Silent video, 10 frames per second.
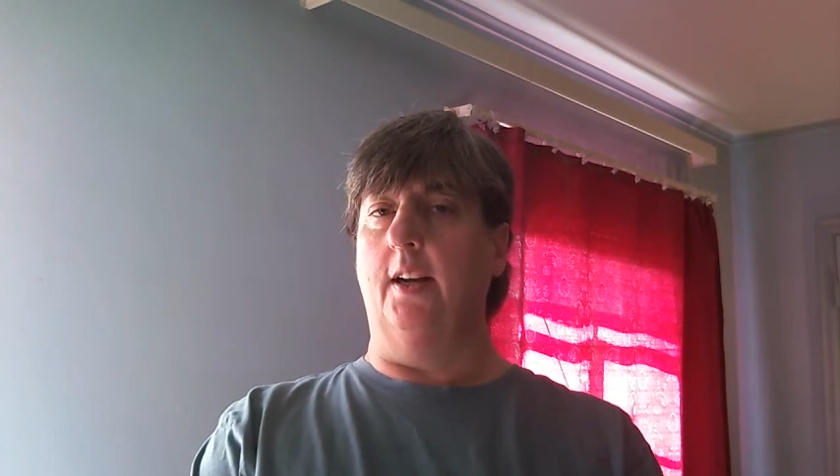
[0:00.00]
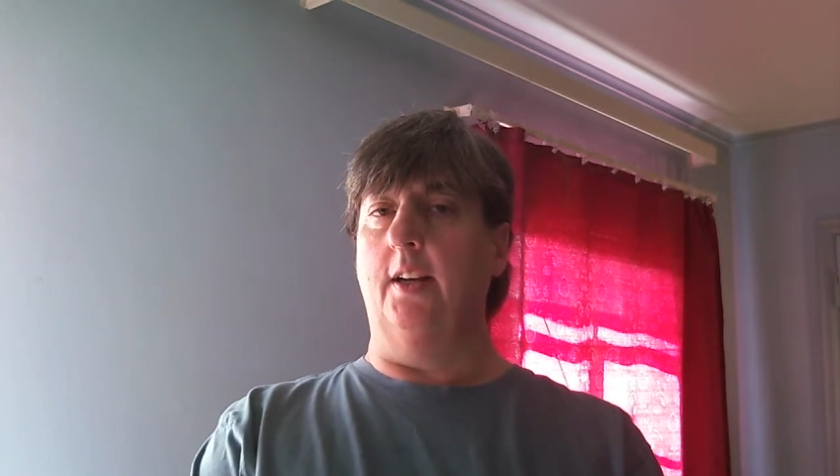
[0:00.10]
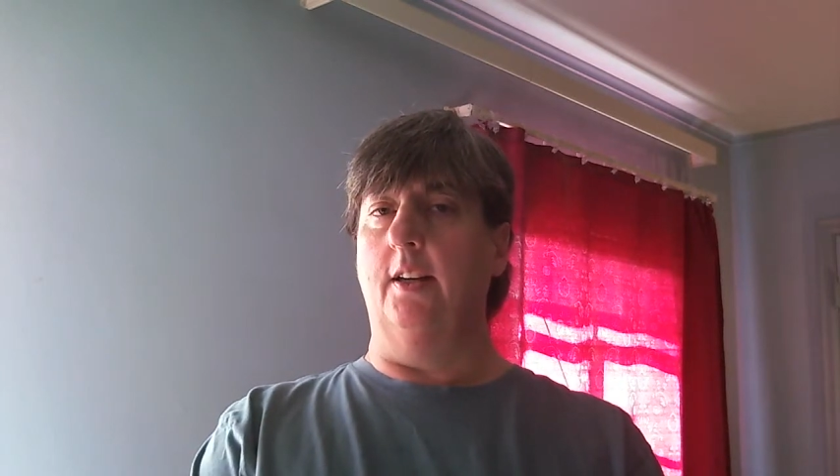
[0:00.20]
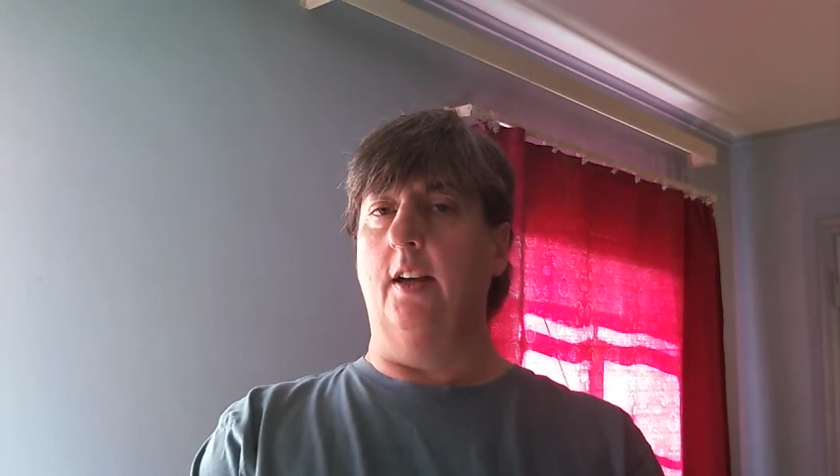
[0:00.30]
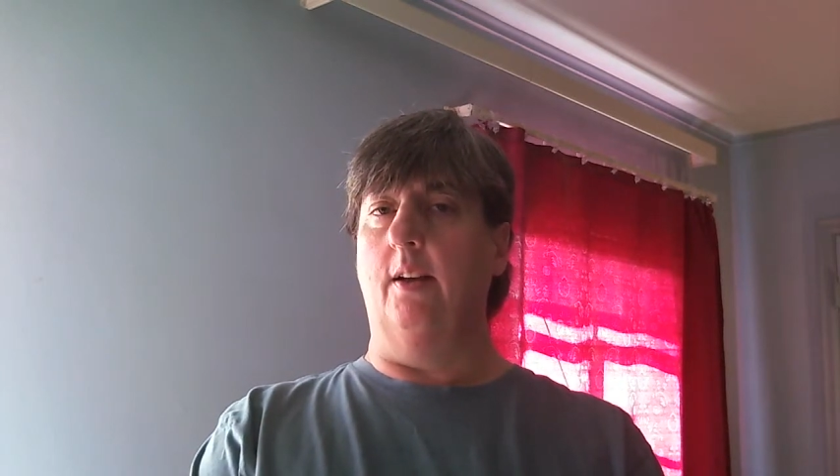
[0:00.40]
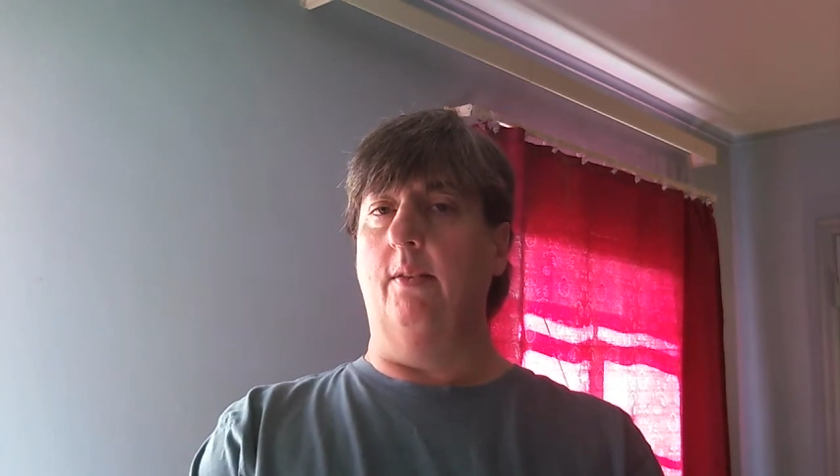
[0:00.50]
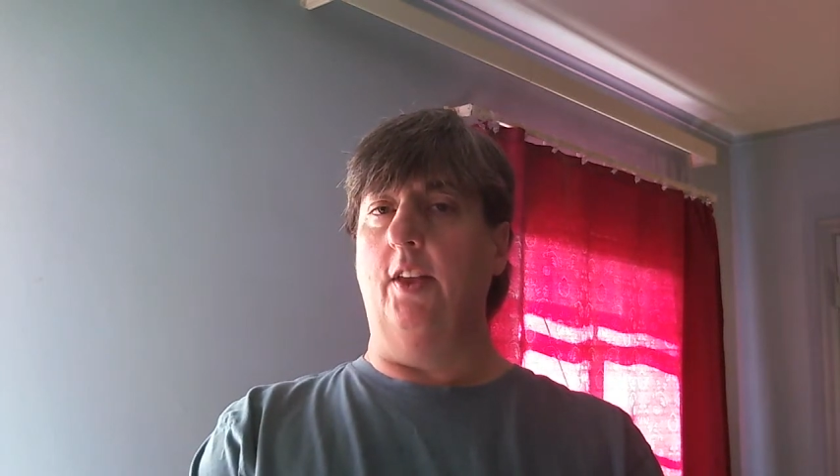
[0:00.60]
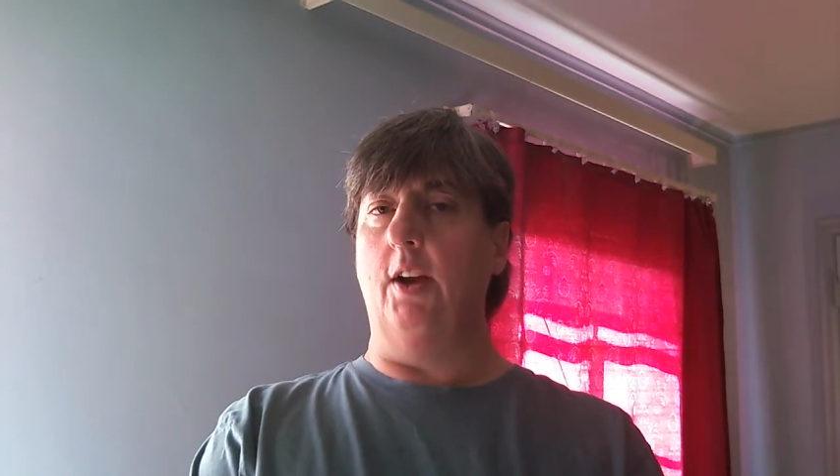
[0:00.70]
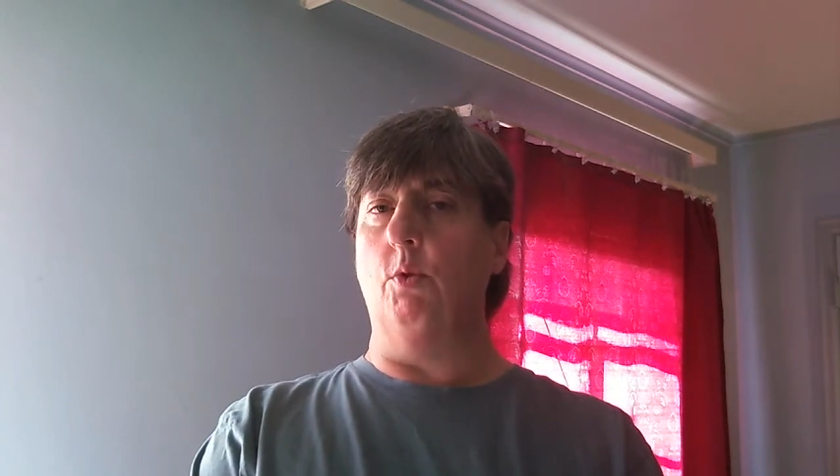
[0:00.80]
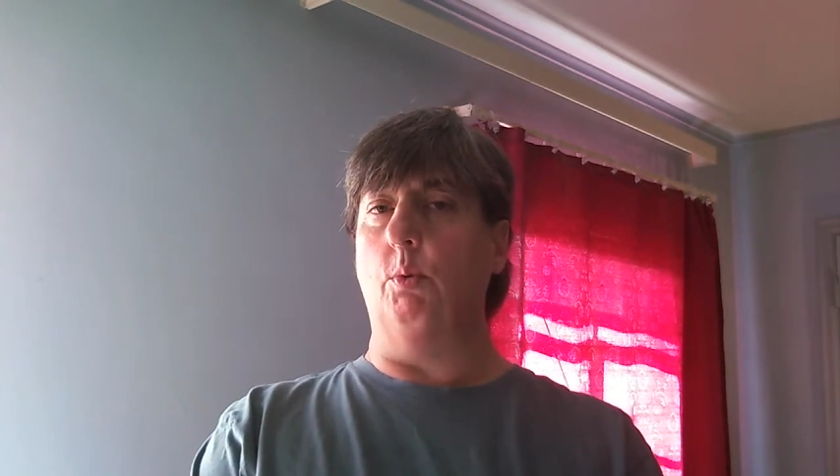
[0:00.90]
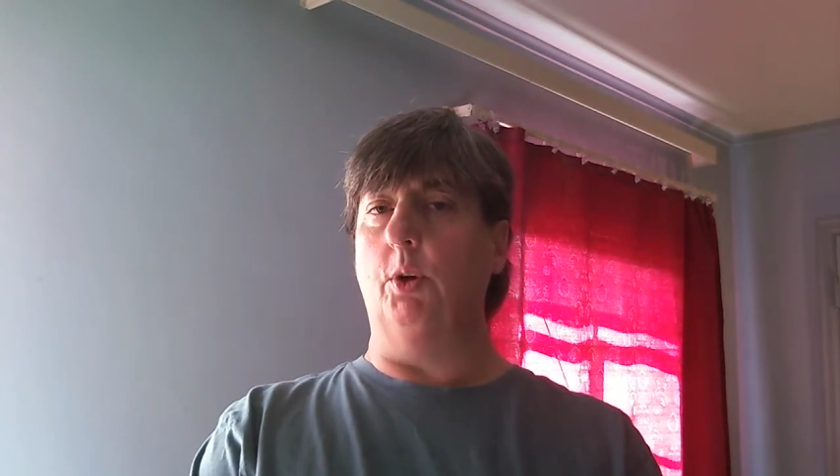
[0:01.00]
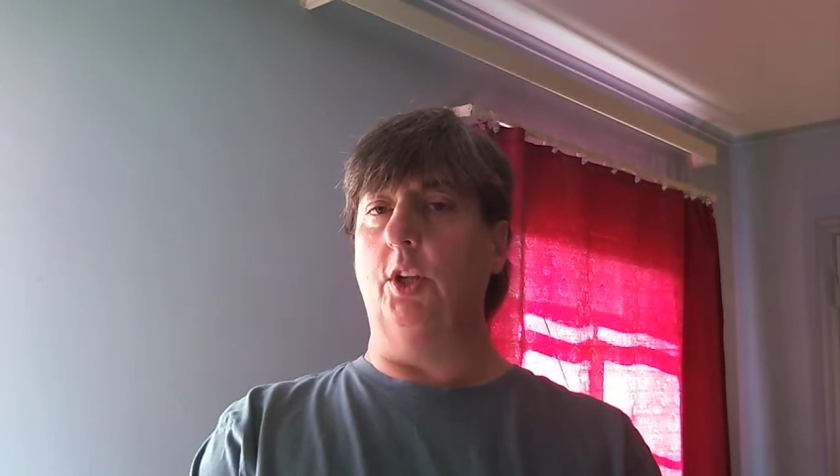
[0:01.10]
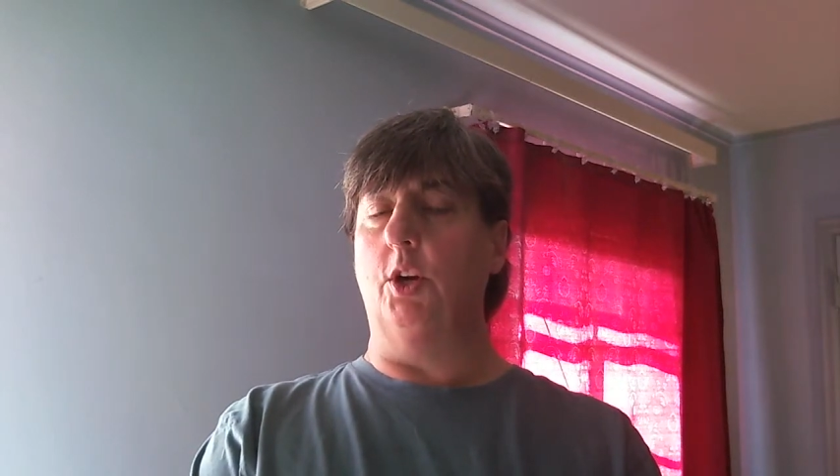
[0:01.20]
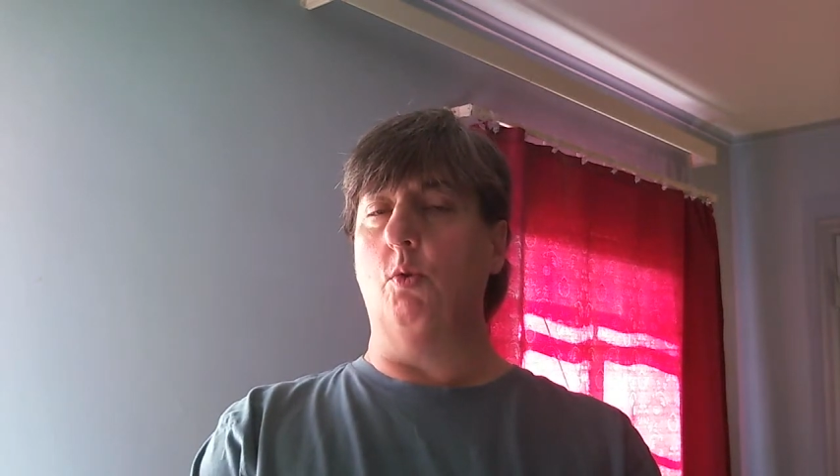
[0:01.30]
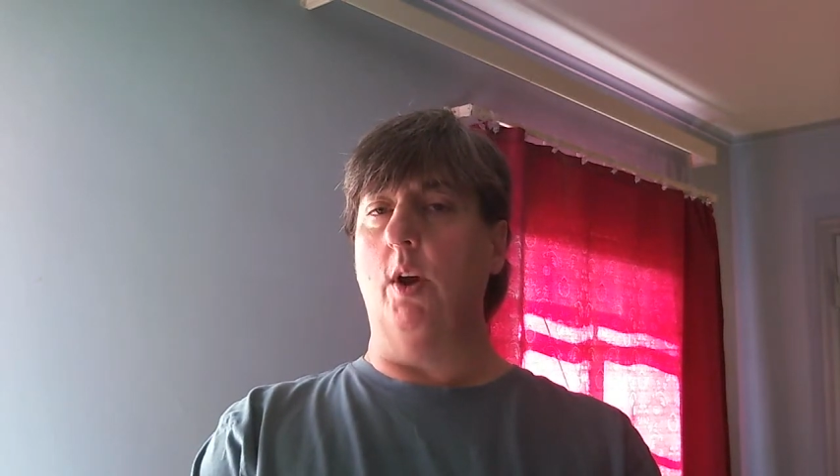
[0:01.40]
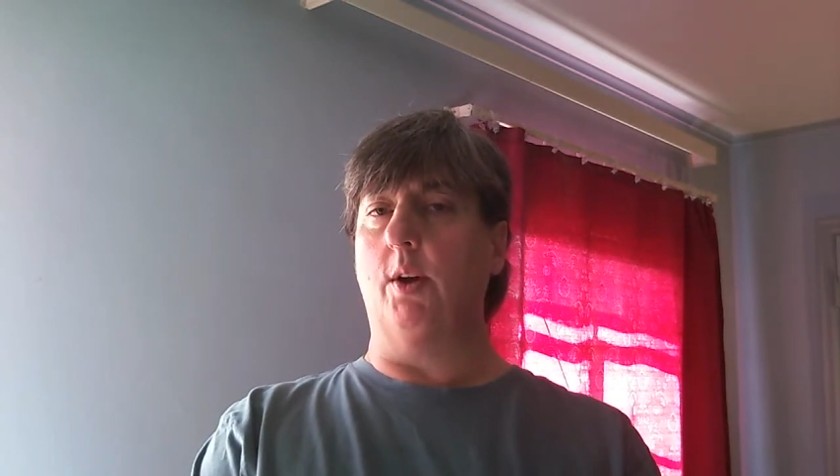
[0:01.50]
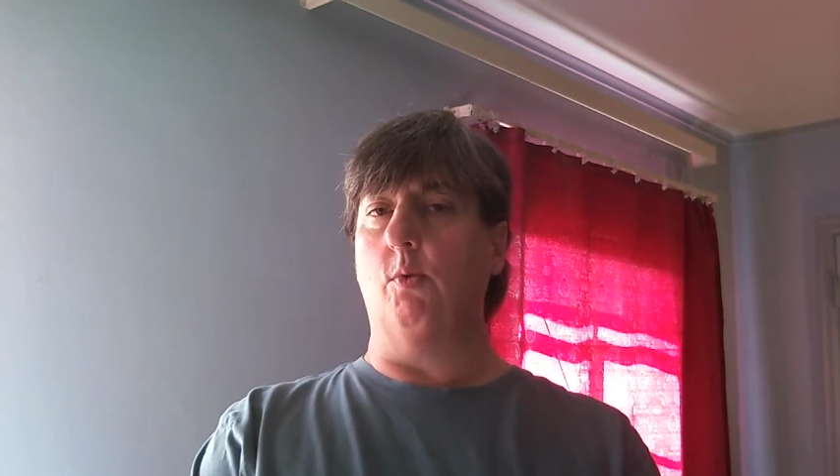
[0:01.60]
and they were really quick